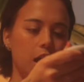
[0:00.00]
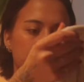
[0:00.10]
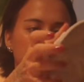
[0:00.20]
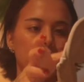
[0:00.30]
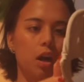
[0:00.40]
I
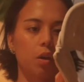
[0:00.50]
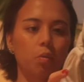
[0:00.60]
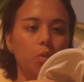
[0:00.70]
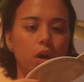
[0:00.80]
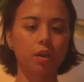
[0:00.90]
brought
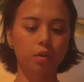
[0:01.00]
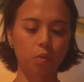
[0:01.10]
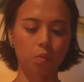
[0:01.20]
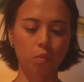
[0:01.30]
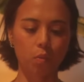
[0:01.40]
one
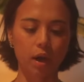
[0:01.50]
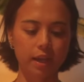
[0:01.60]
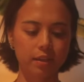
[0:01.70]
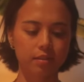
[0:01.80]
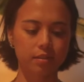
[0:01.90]
white